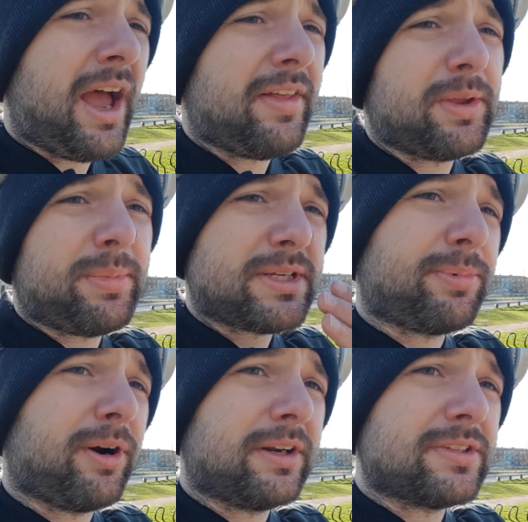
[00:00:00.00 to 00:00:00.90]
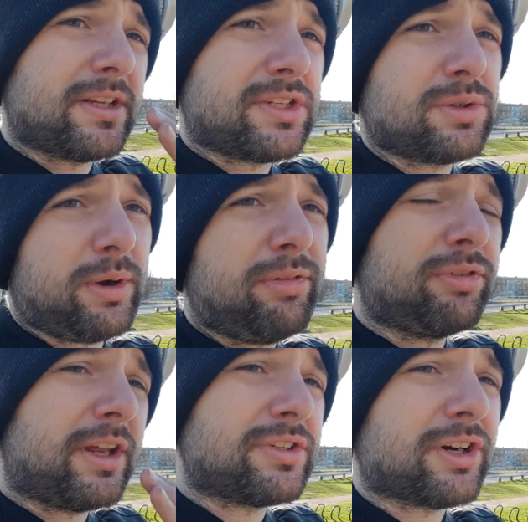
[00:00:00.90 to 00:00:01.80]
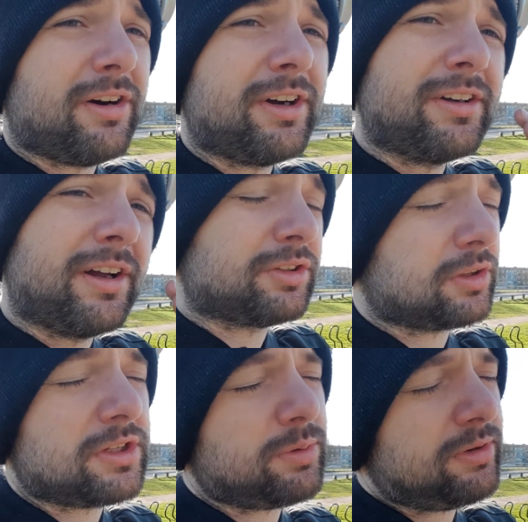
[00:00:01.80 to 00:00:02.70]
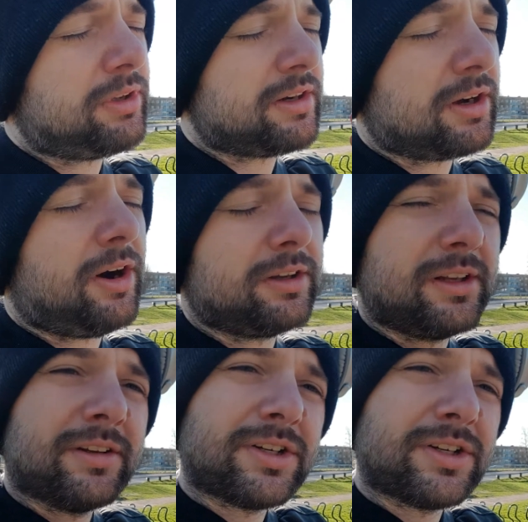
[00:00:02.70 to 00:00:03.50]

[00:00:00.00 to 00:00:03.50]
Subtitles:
And the best part is that Swift and Kotlin,